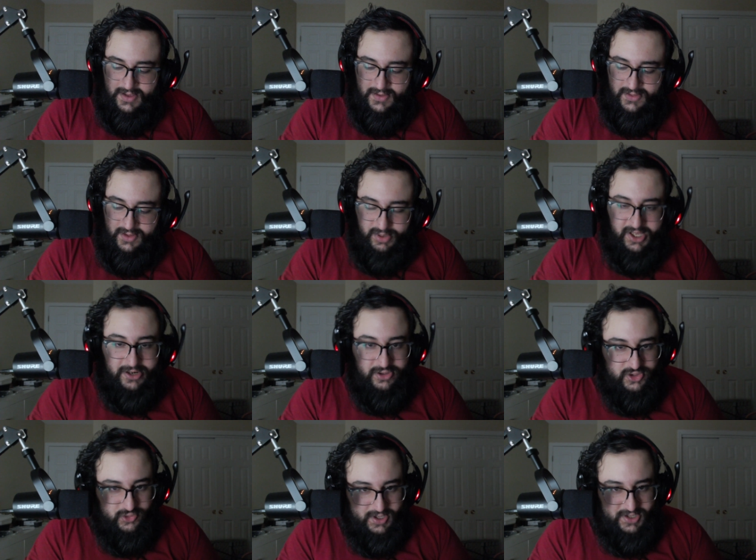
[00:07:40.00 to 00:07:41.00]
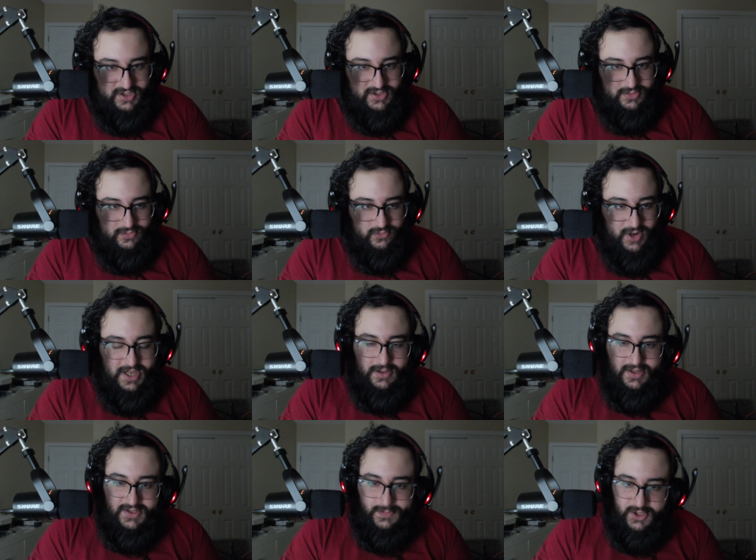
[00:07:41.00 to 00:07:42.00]
the players' trust, right?
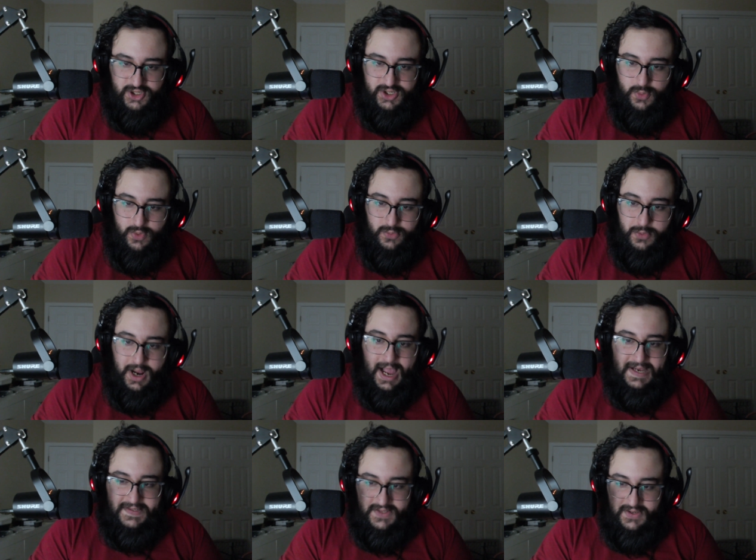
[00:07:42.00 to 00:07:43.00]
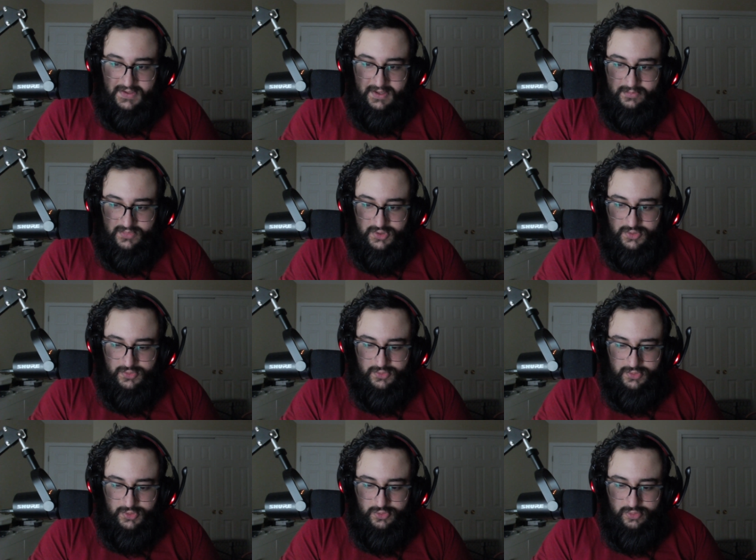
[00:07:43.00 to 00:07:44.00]
Especially when we're asking them
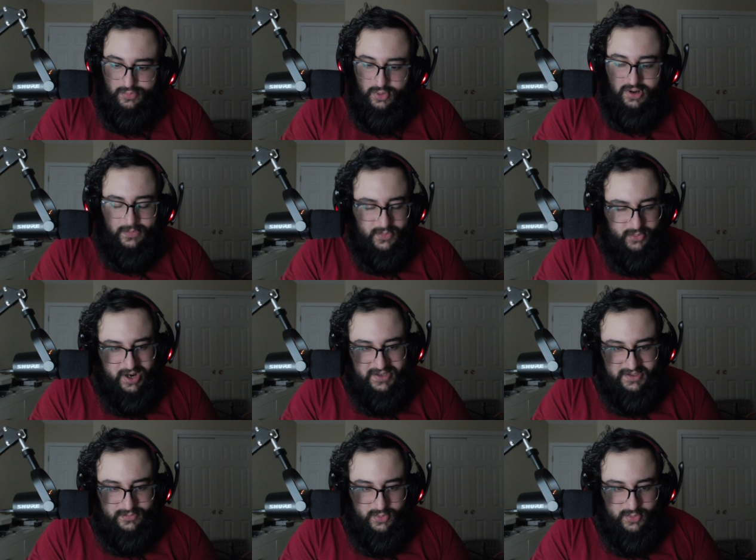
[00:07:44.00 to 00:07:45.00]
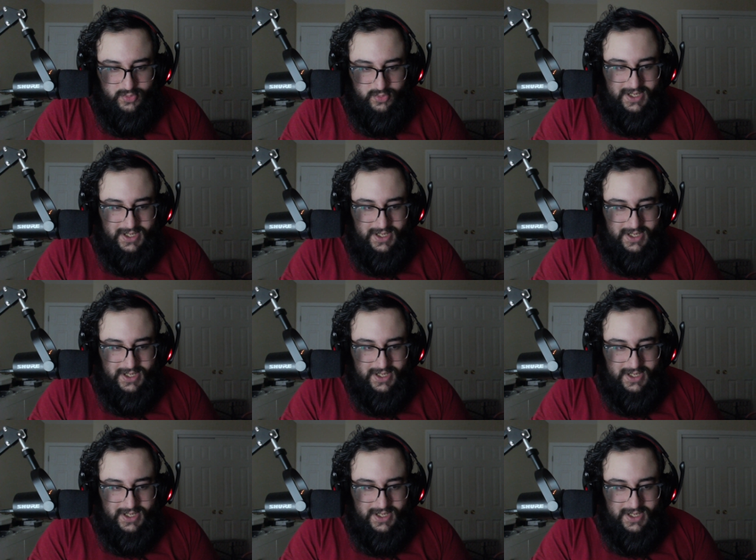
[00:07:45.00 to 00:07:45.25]
to to put up the prize support.